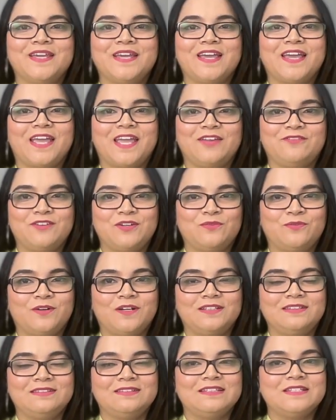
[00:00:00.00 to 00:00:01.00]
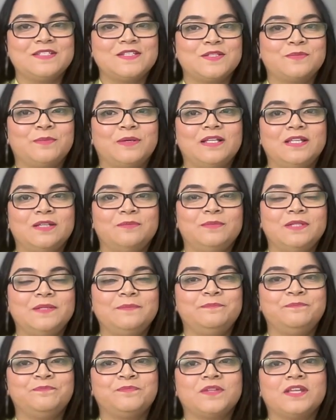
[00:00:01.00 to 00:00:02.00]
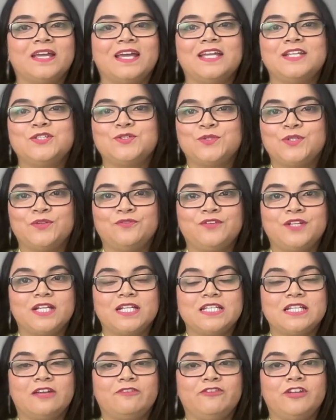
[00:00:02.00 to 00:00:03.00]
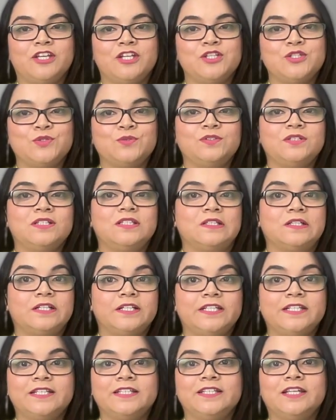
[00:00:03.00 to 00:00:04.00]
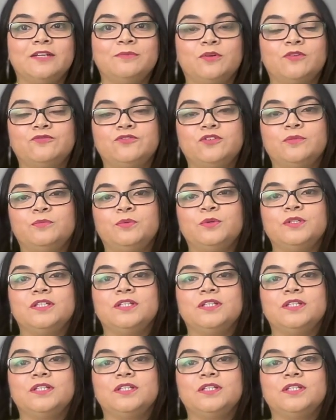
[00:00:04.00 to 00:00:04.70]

Hey everyone, this is Pallavi, and today we are diving into the 30th game of the book,